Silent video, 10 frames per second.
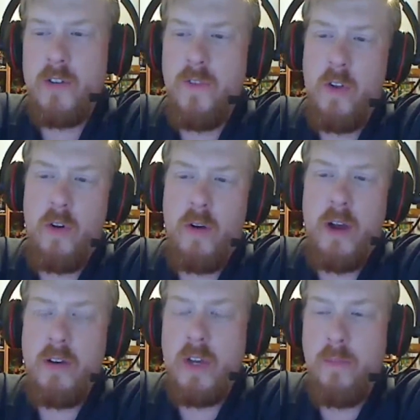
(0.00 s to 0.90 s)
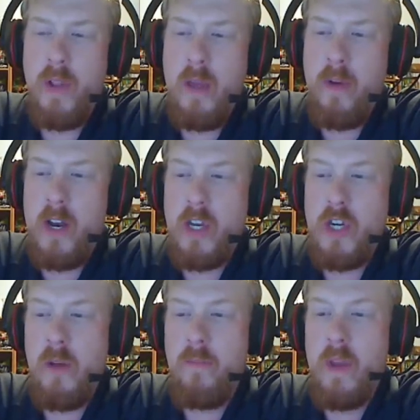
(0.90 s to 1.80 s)
floating around, you can play them on a
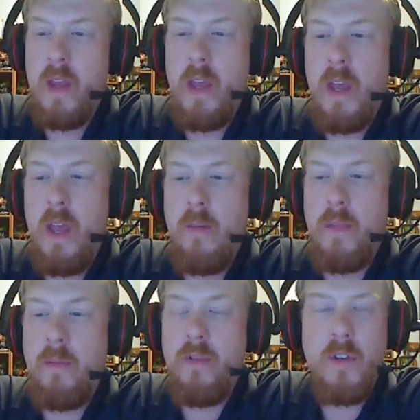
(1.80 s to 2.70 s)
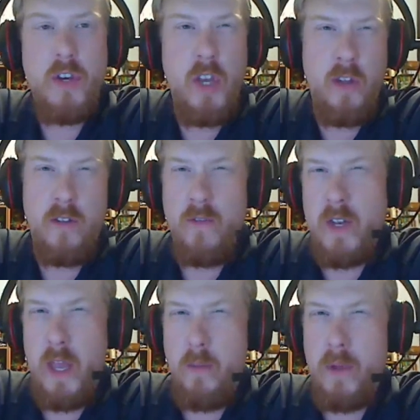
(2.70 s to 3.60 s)
ship and beam through the shields of a
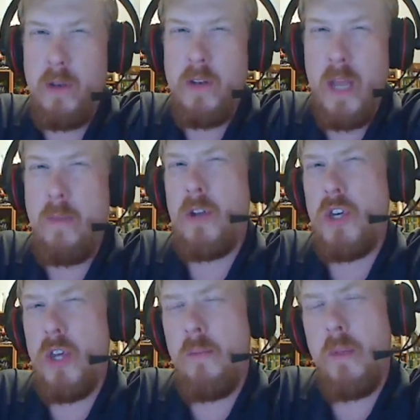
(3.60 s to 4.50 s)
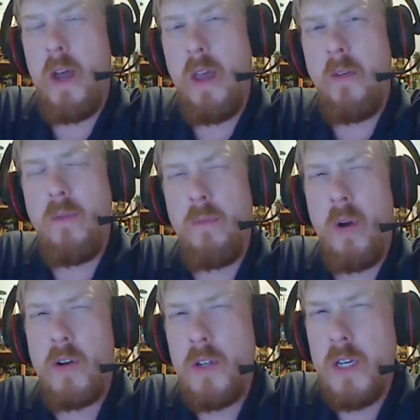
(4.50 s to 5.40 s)
damaged ship. I haven't
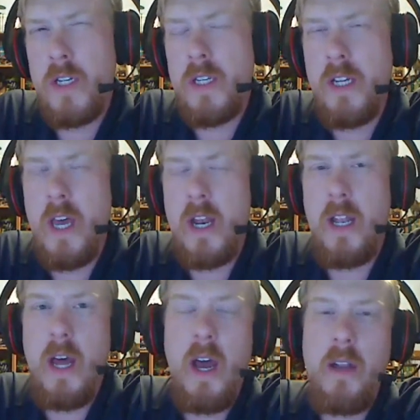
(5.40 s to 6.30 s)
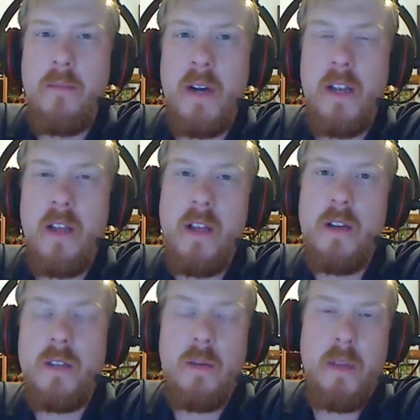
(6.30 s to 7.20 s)
personally seen that a lot, but
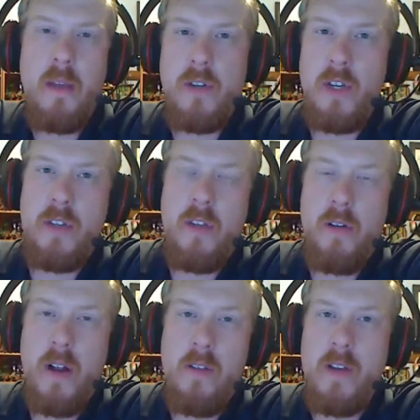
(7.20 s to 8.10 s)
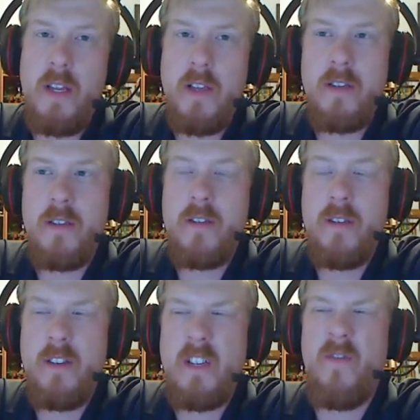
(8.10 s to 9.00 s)
sometimes just the threat of it is
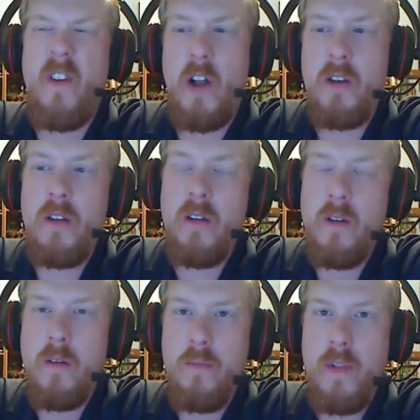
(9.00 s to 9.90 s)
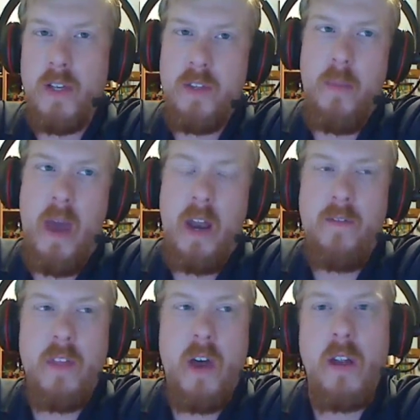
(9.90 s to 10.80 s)
fun, plus thematic
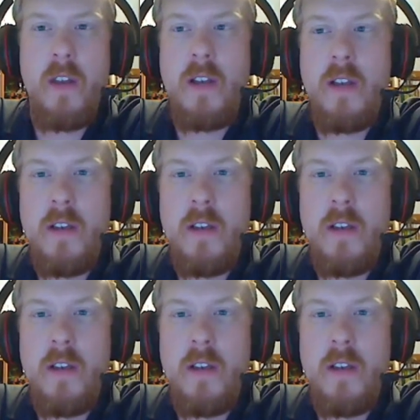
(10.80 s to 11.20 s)
for the hunting.